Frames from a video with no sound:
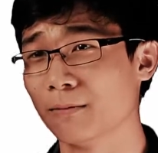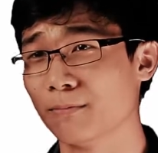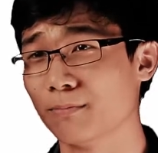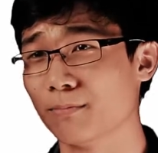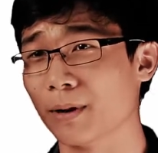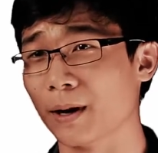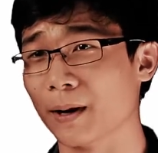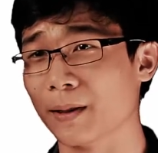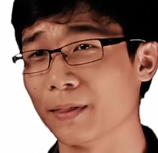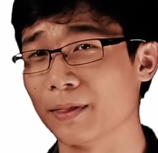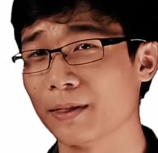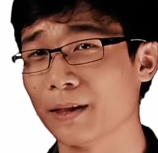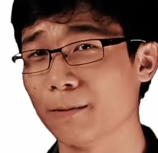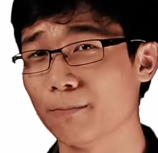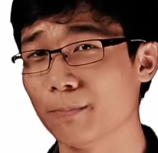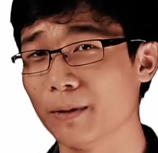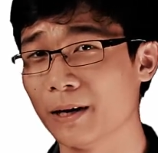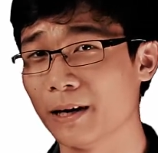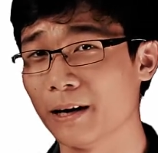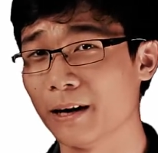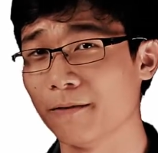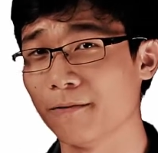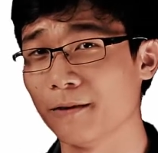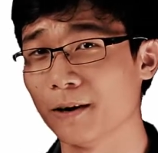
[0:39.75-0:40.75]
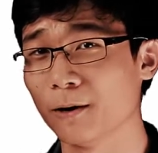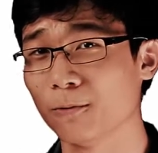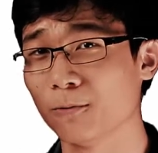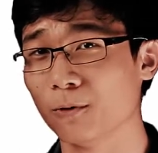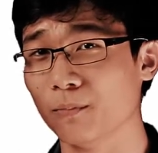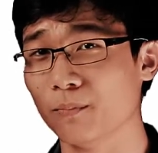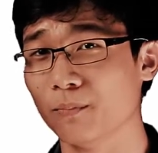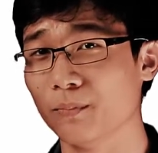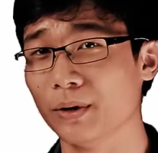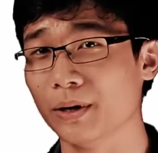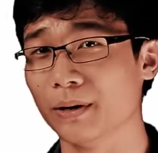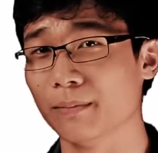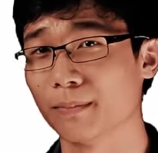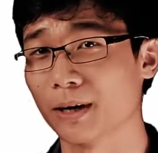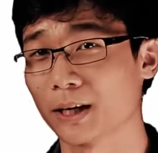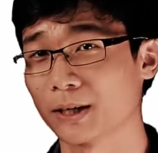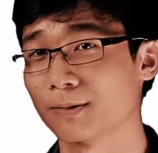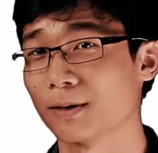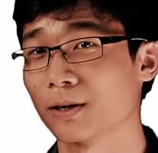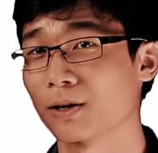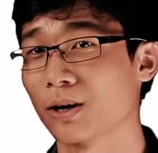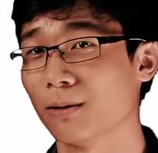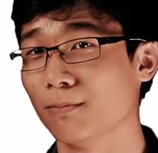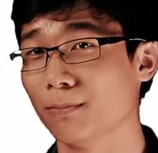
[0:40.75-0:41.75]
but the behavior would be
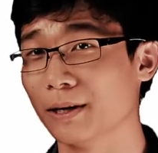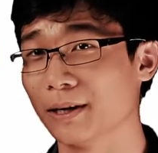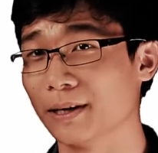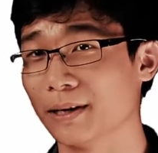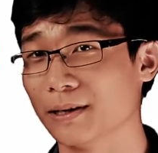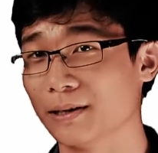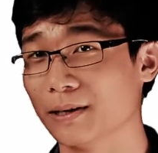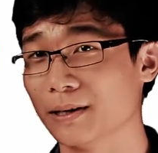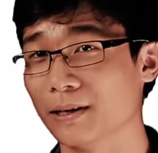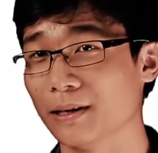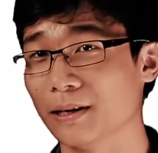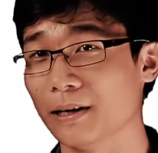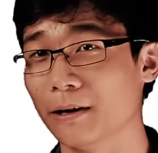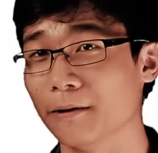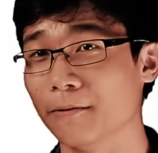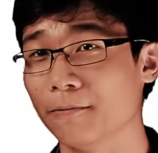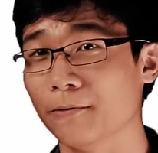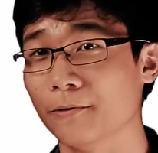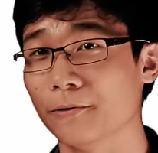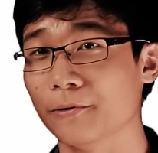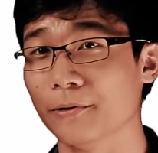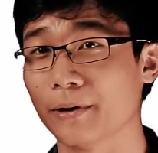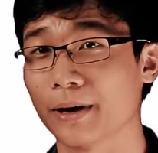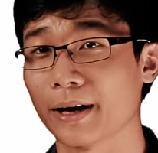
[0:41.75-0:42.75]
much more complicated if you